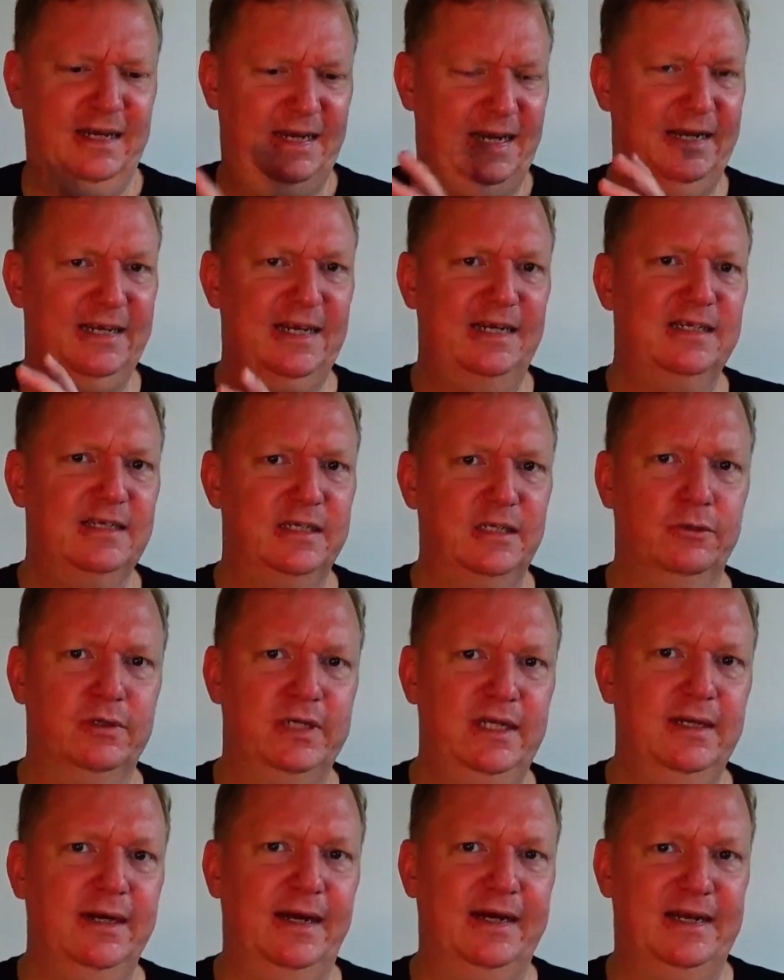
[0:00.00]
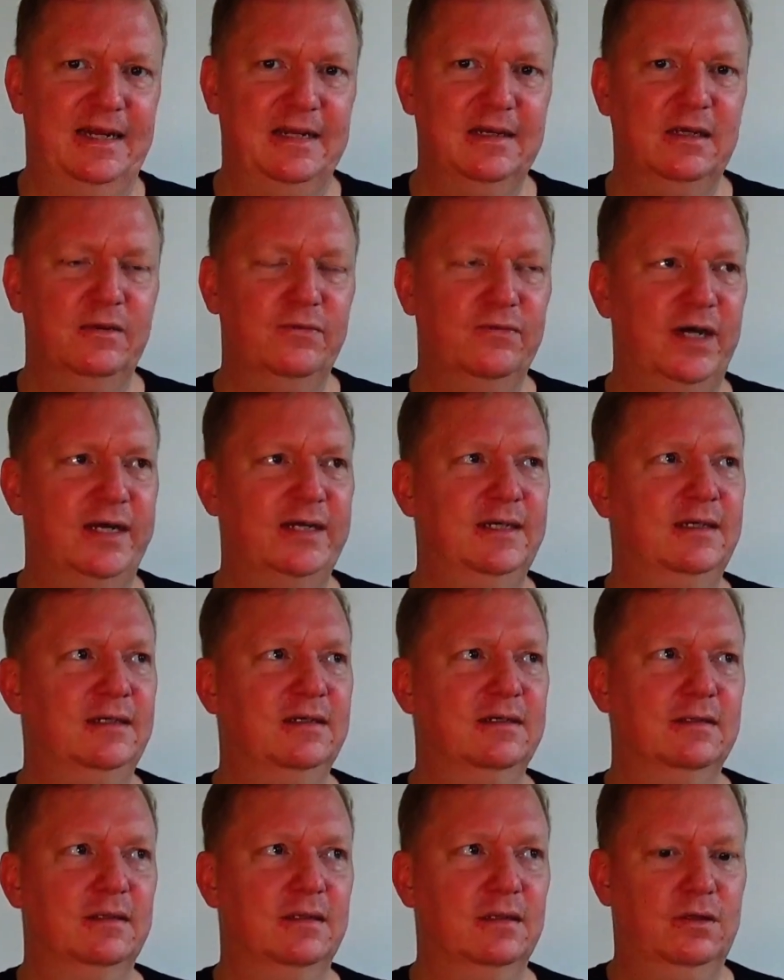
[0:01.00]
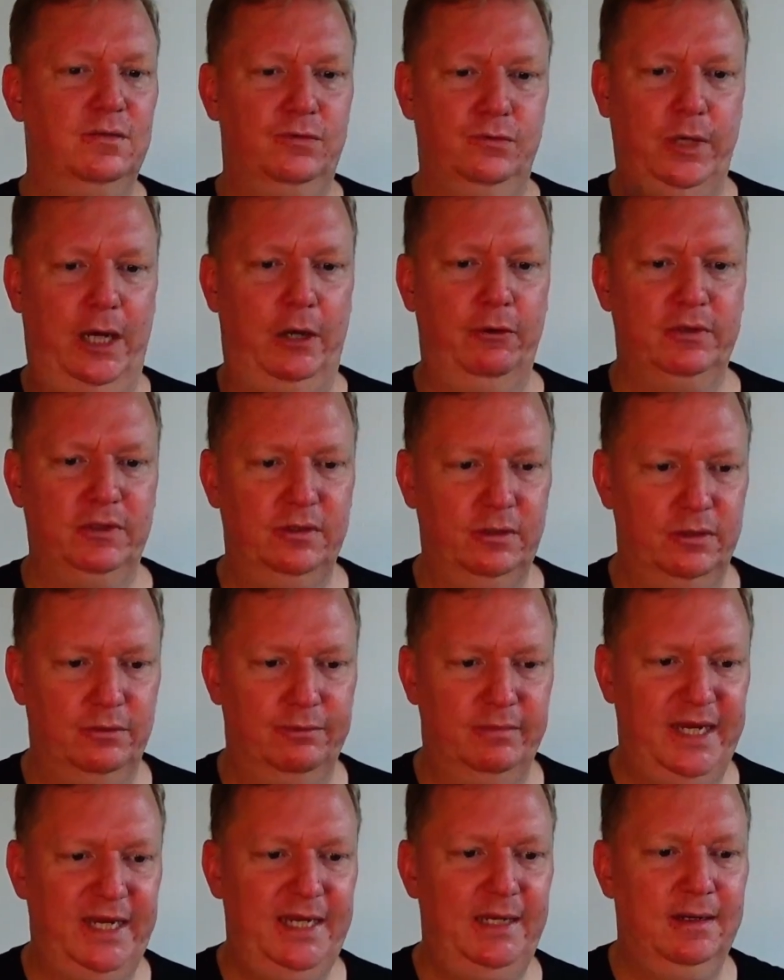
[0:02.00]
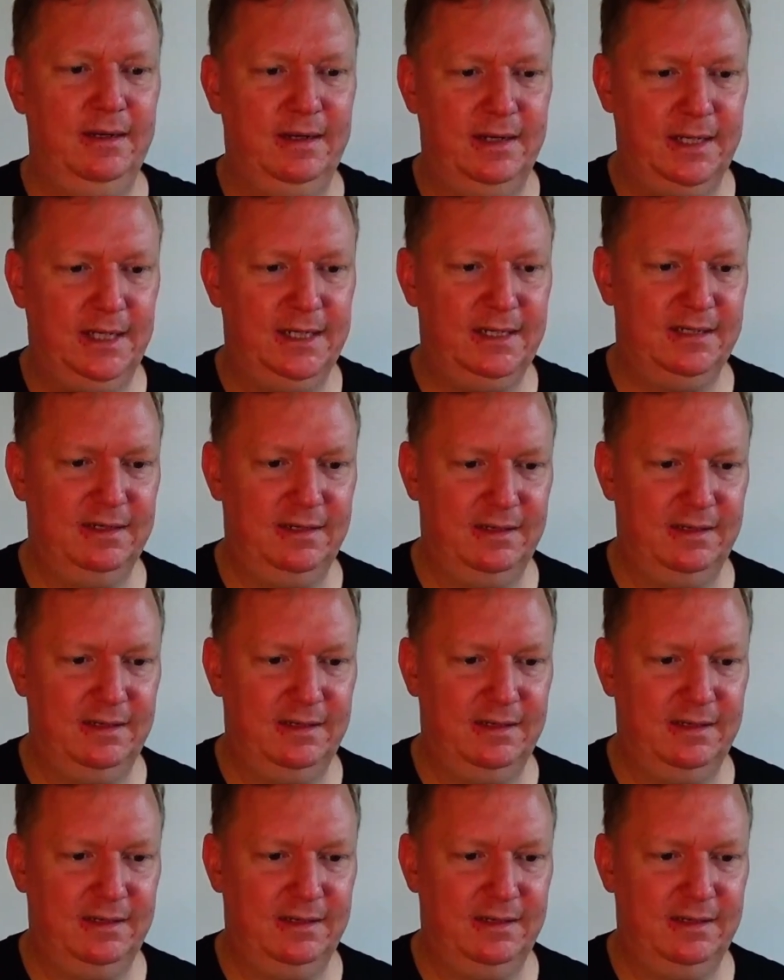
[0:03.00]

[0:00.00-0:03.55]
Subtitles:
and that's a unique identifier throughout your domain, and